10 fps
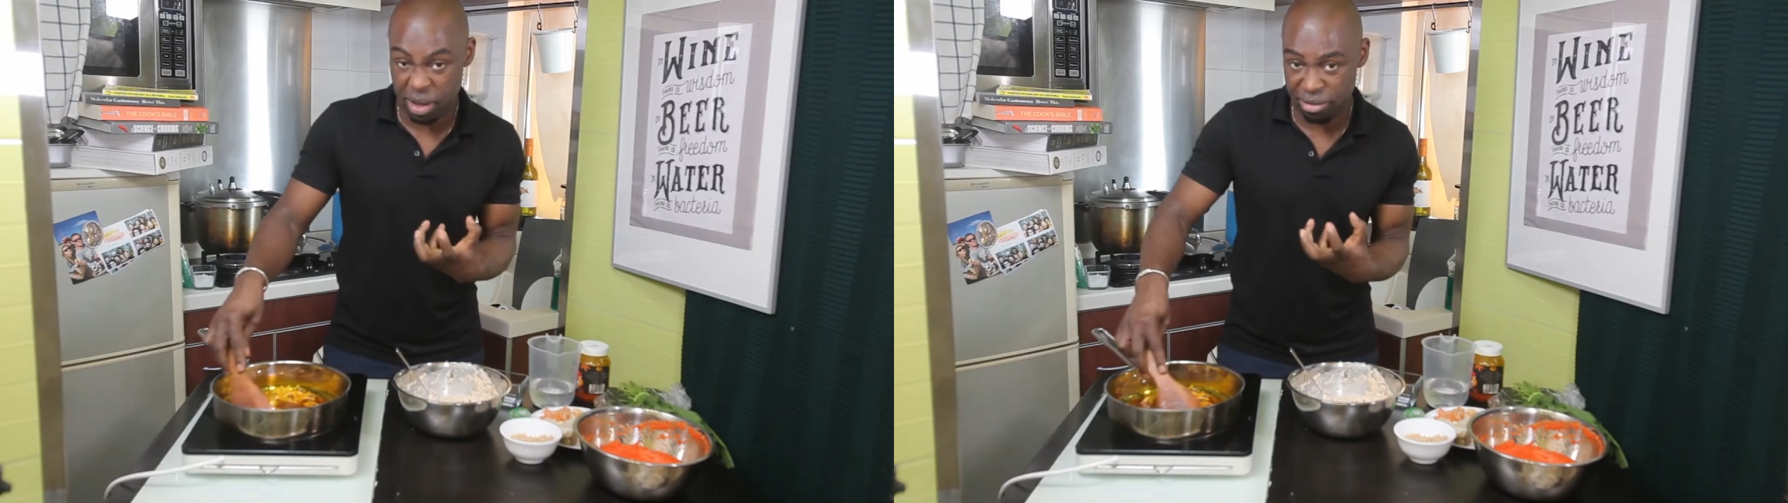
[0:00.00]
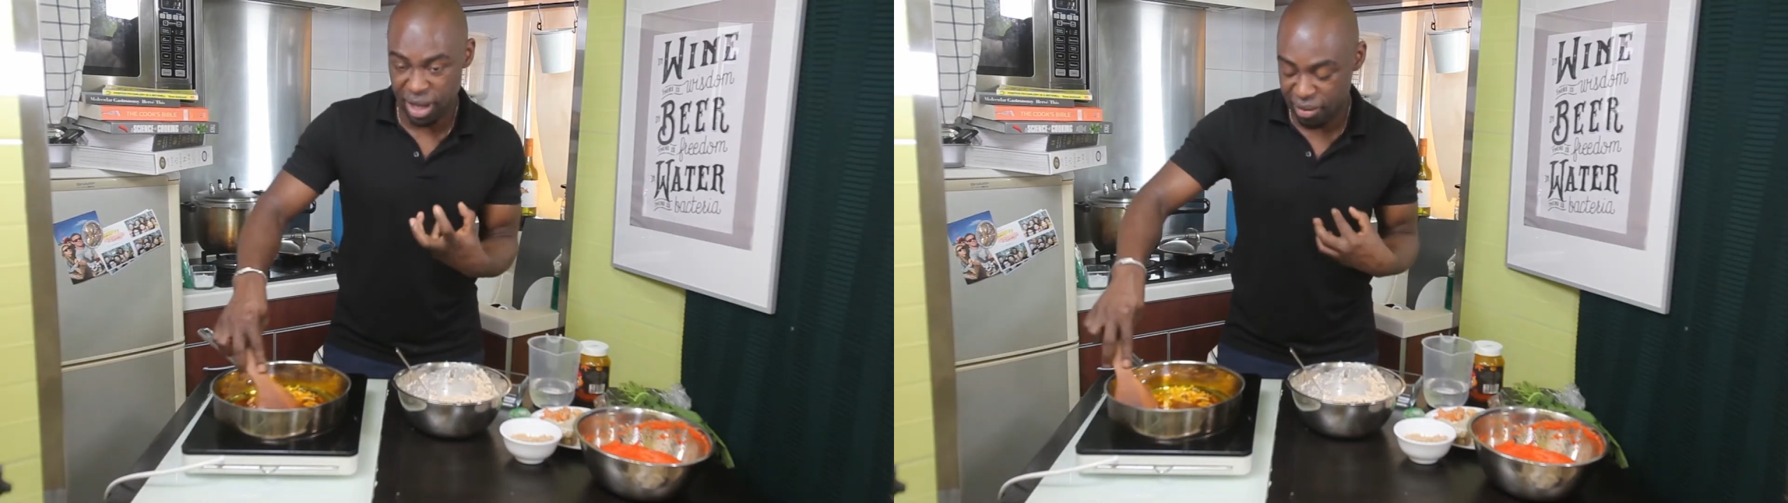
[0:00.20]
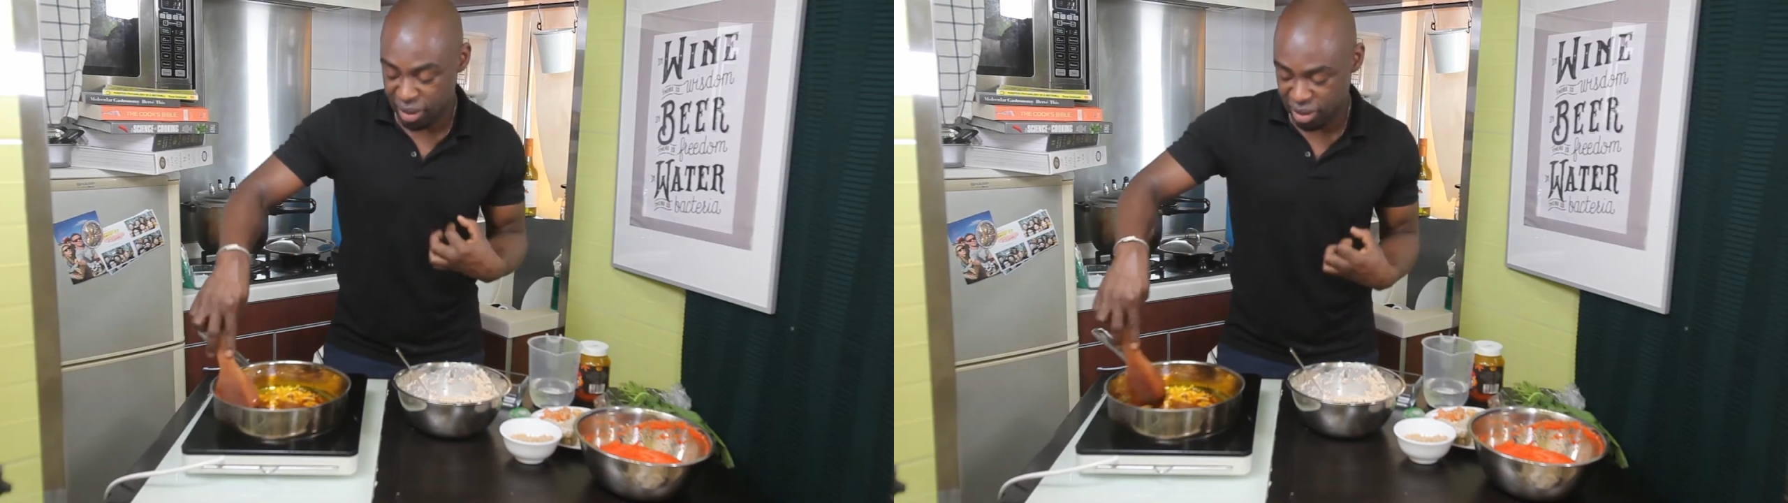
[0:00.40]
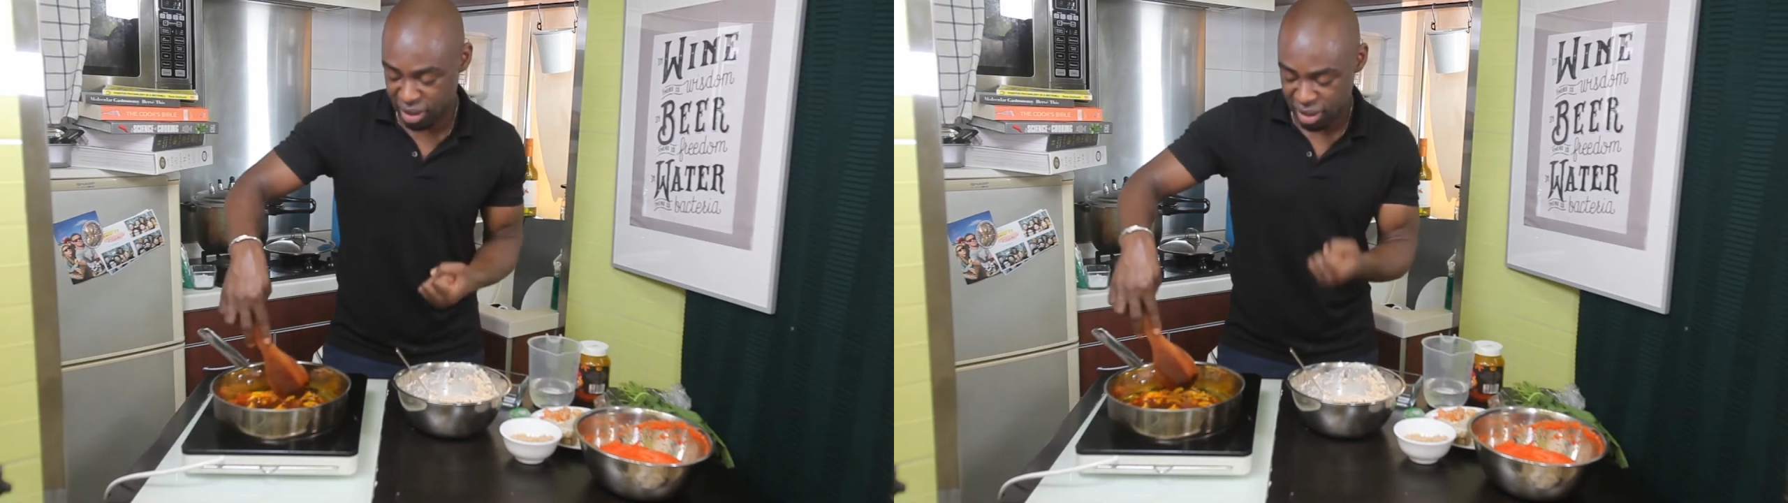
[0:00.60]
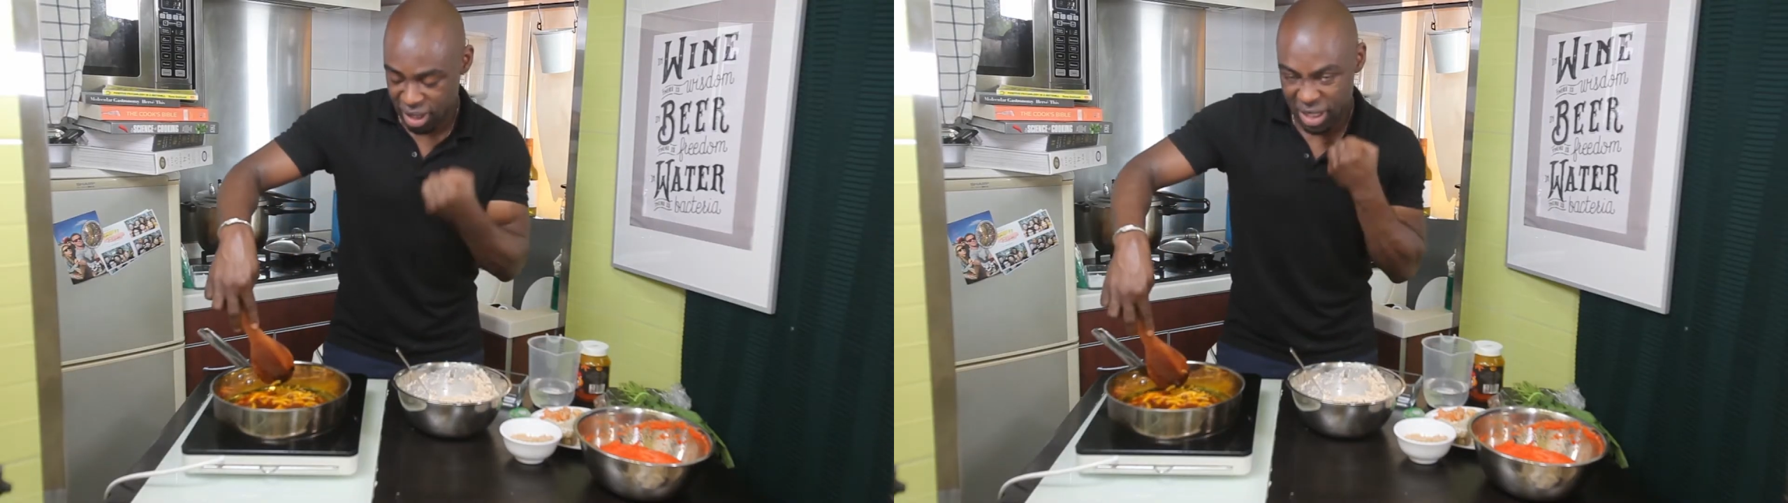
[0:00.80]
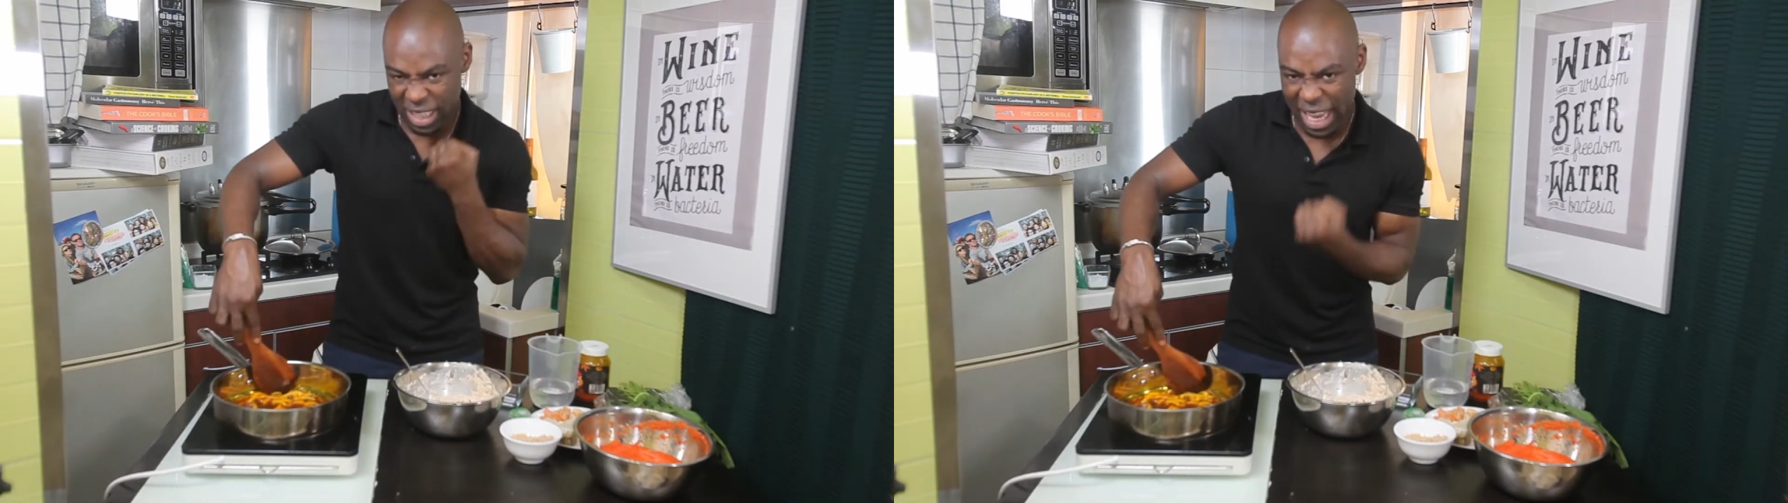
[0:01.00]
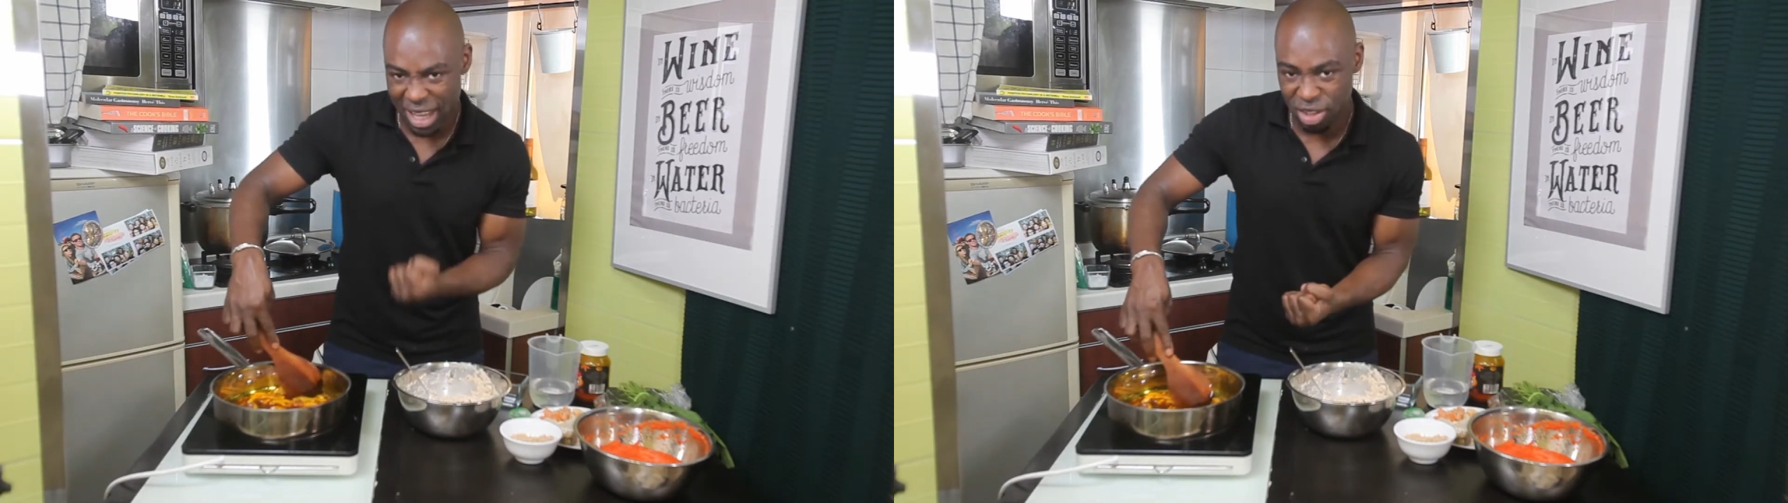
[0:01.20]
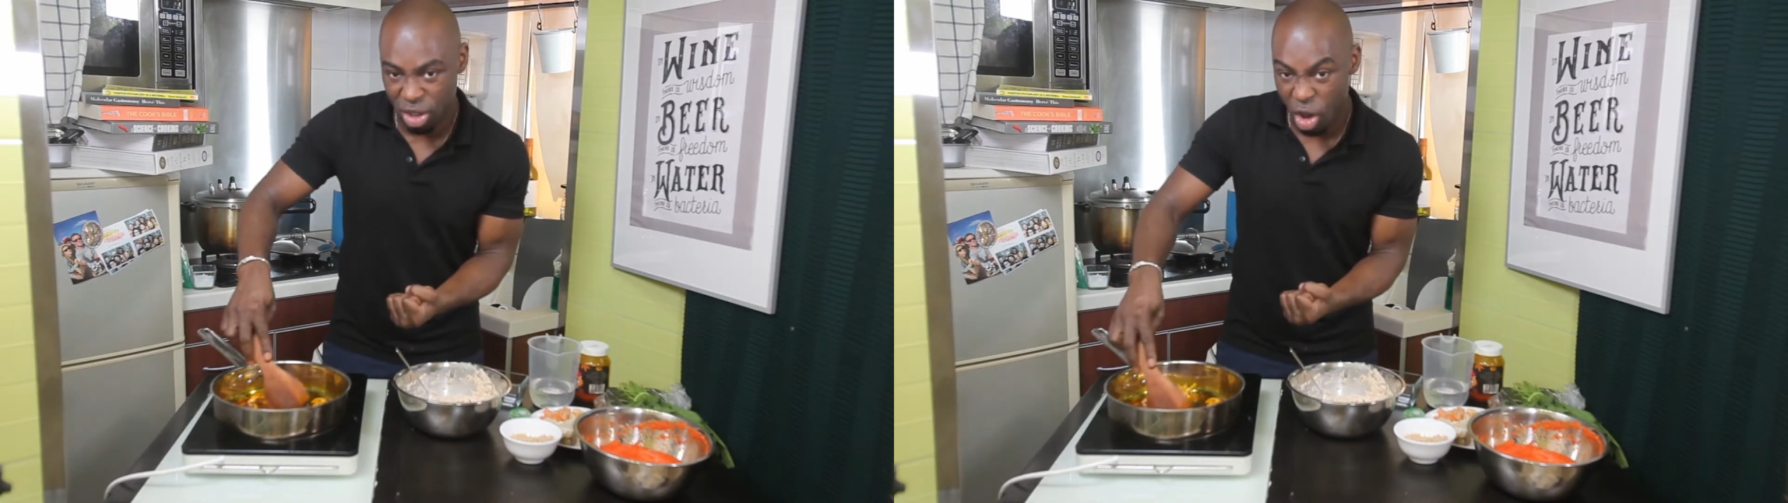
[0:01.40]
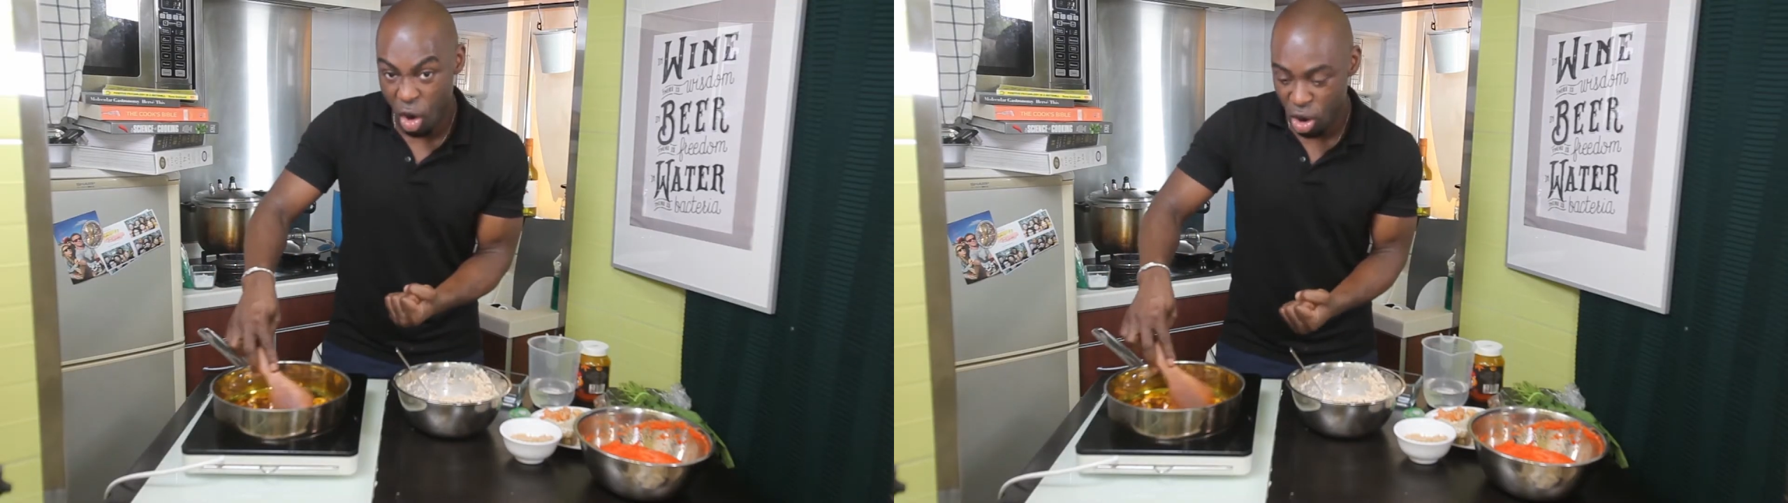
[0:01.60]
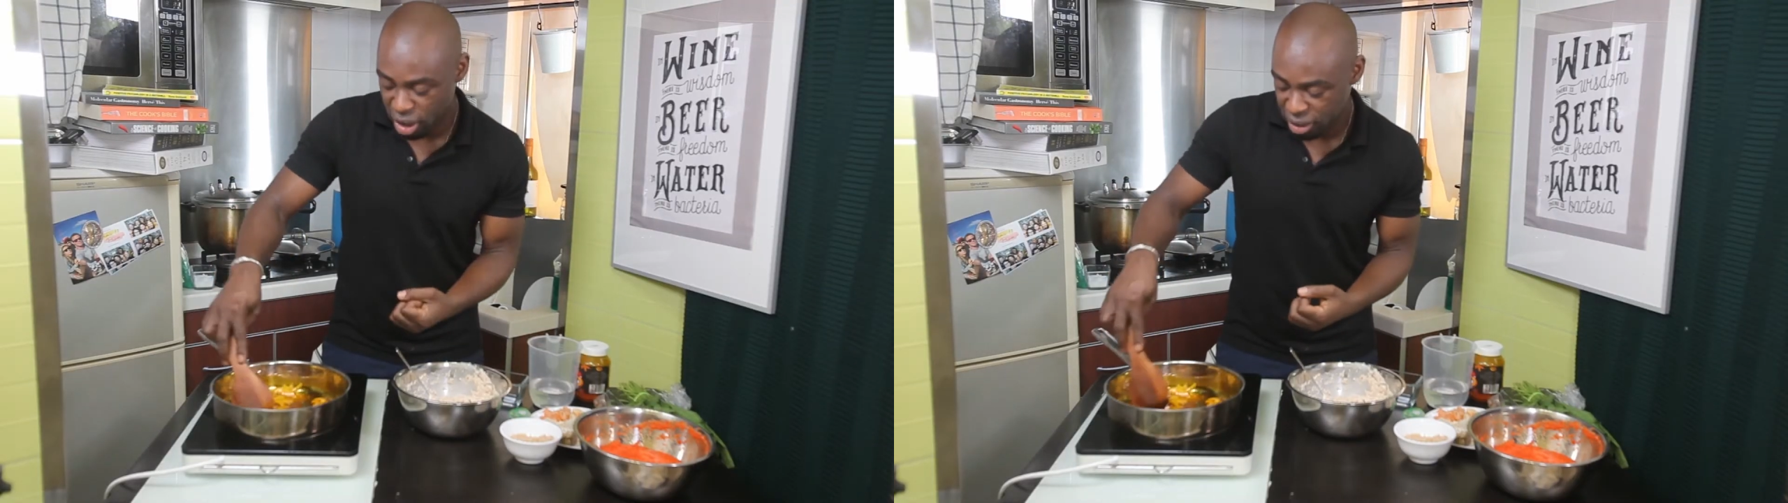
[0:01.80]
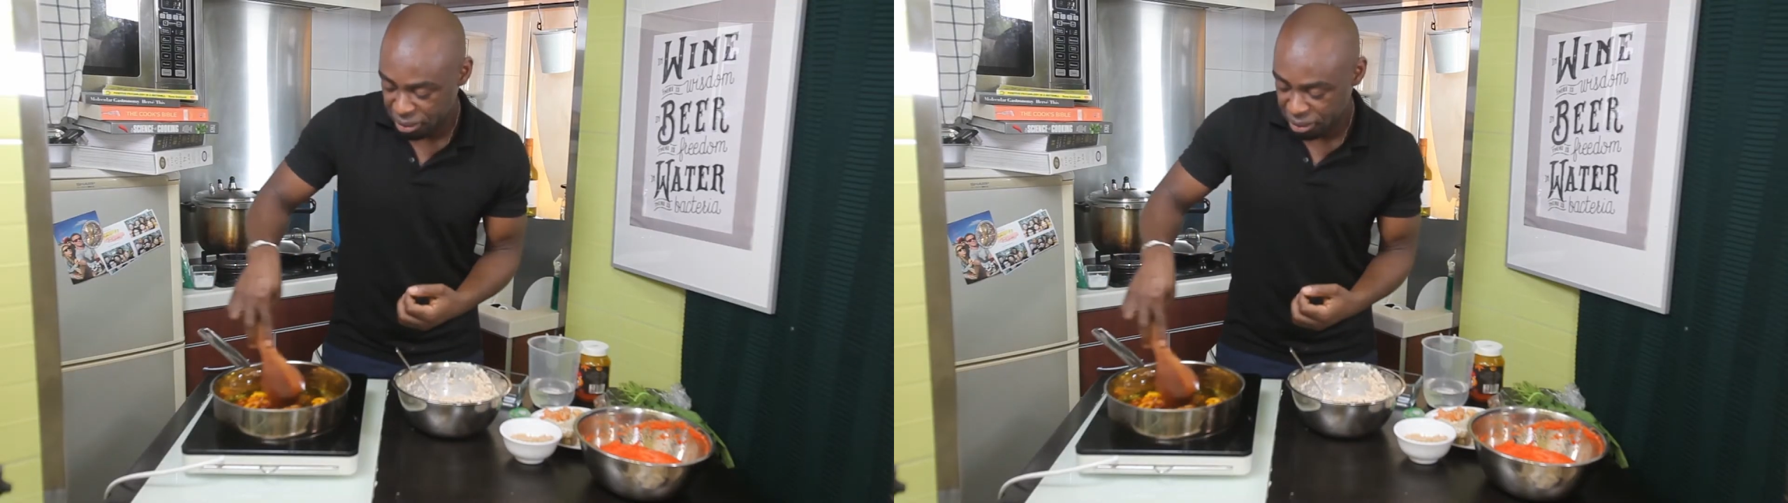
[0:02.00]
flavor to get into the oil.